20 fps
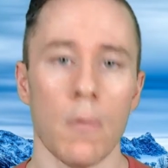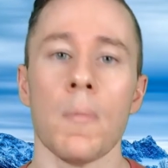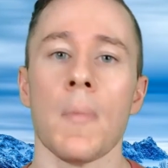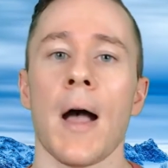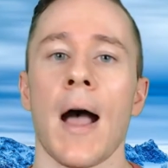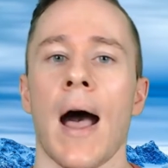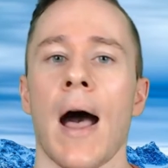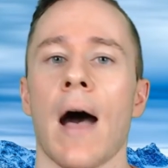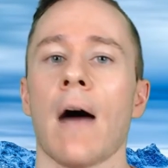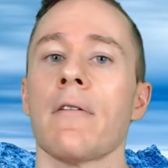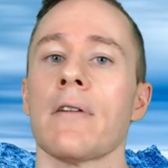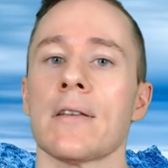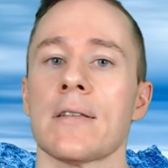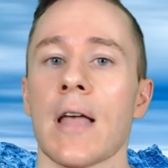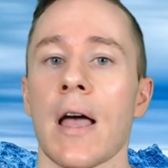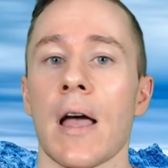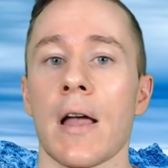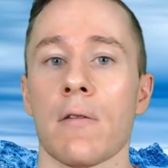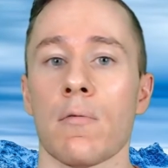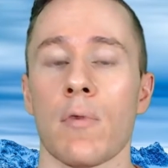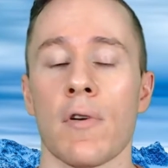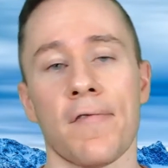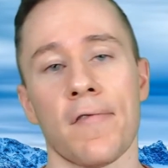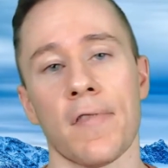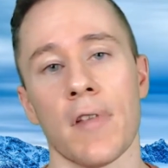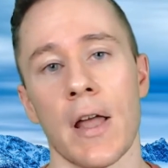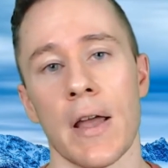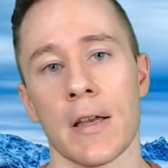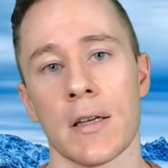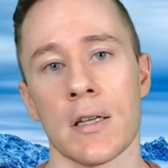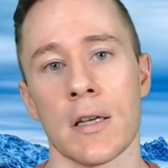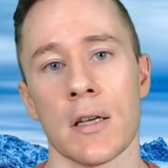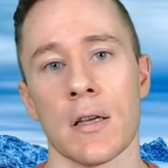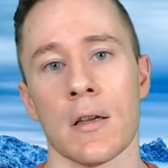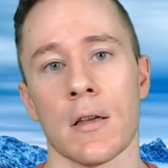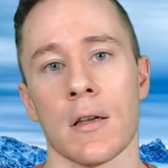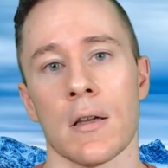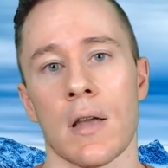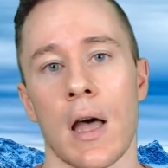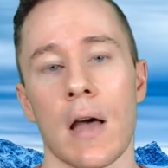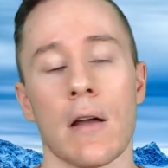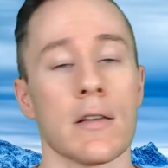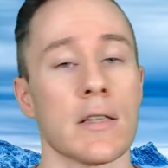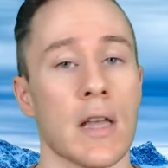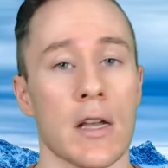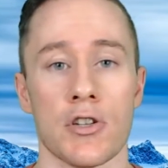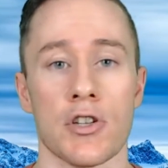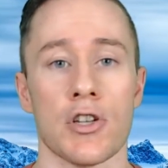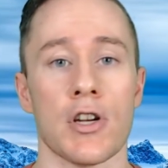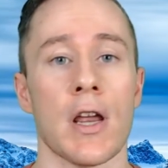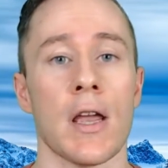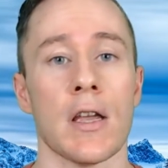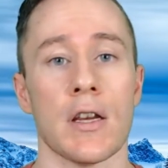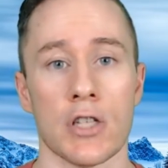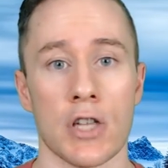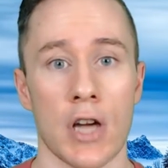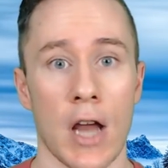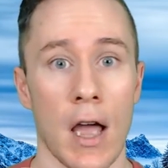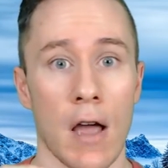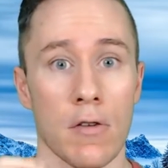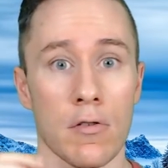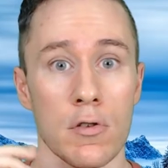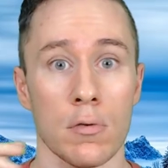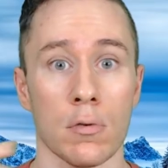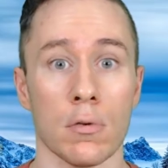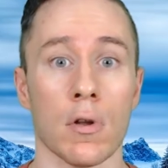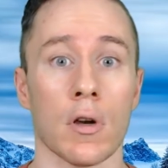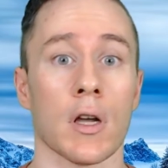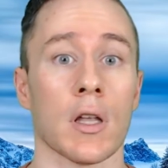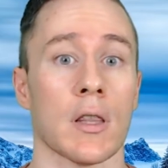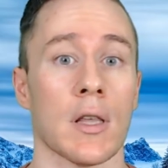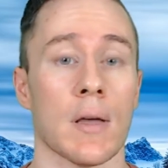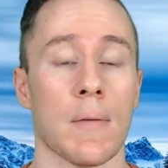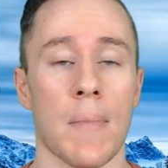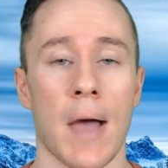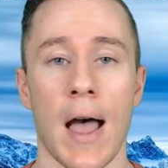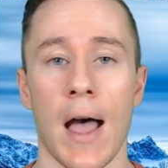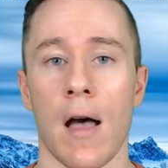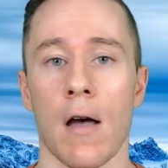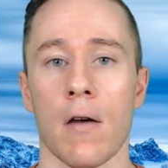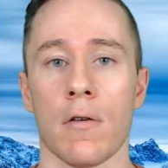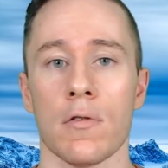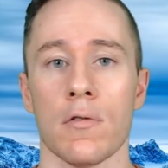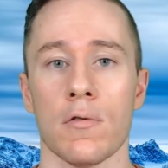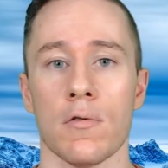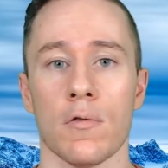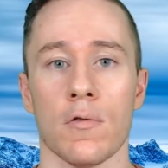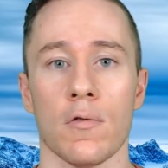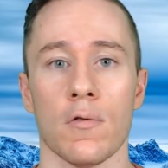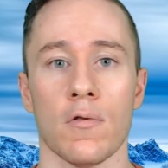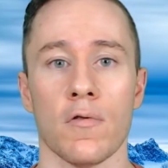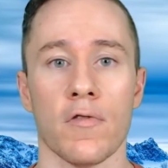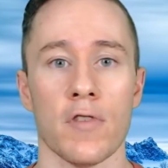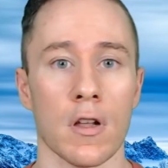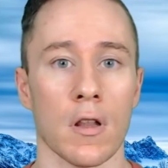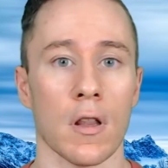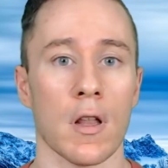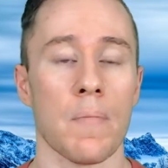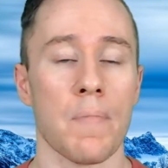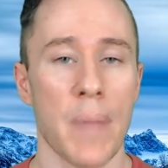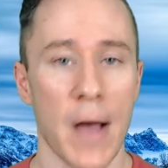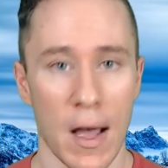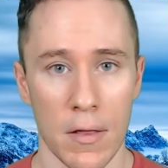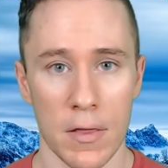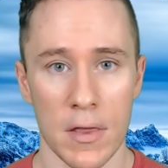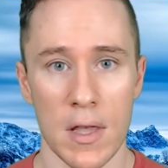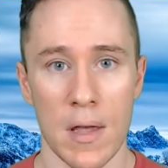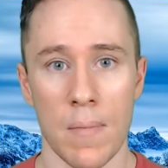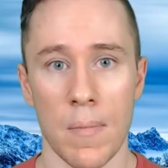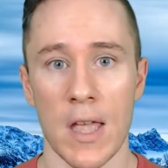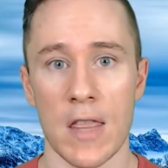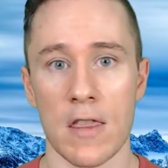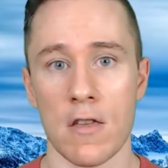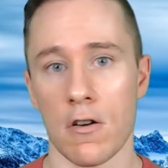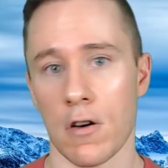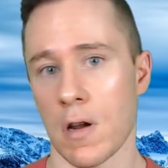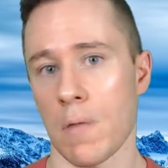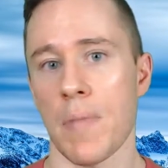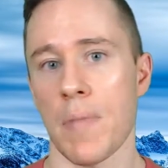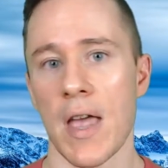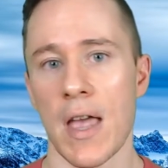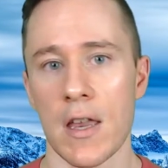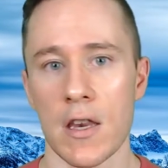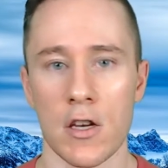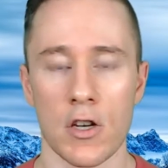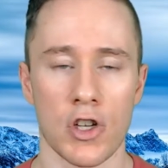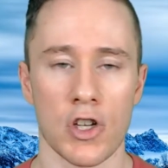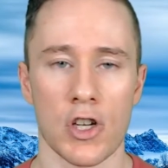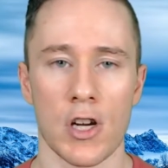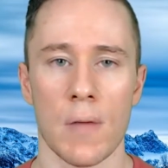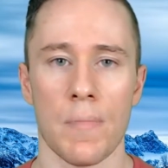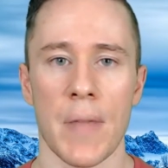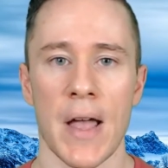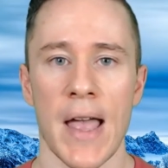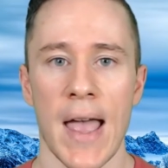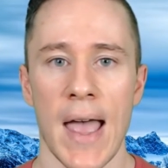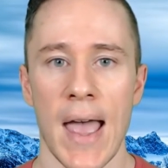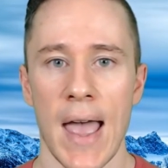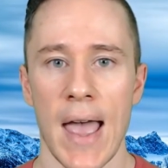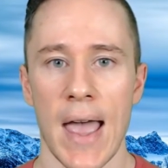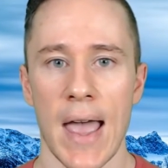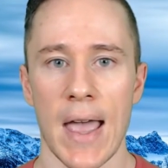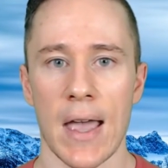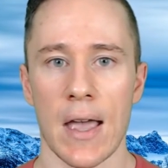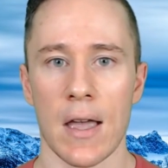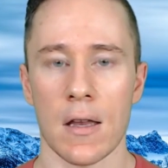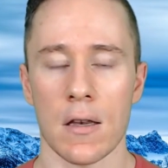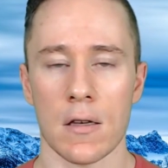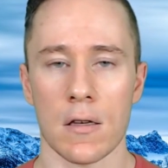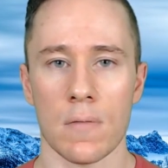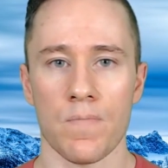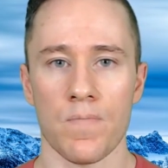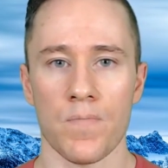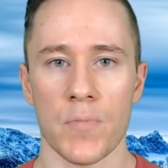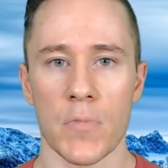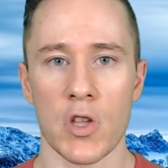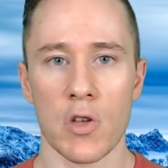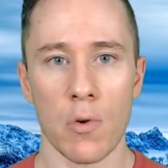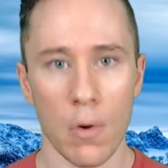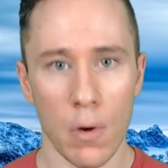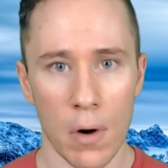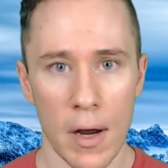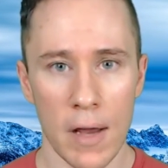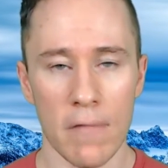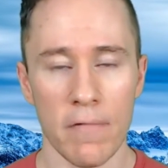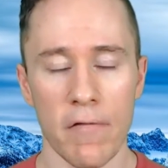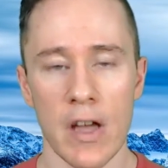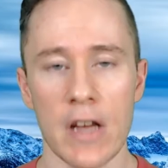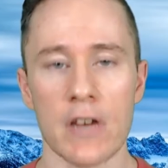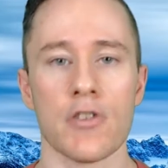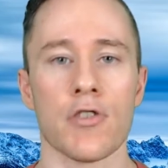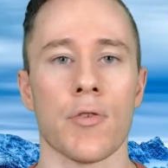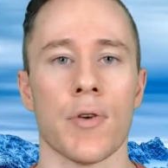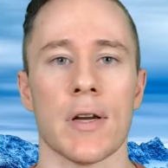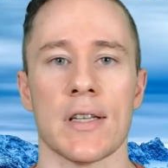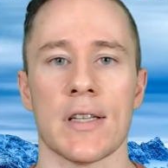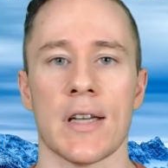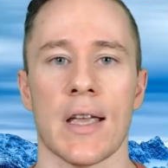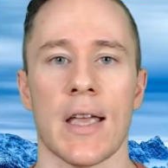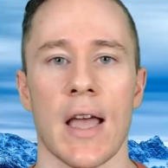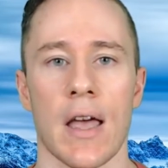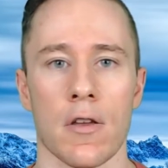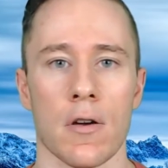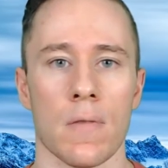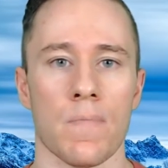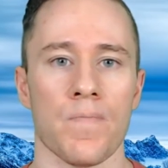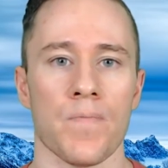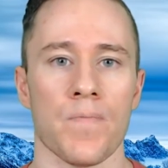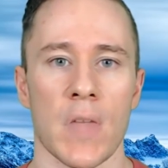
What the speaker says: How does that reflect? How does that change how you look at them, how you feel about them and their companionship and your adventuring together?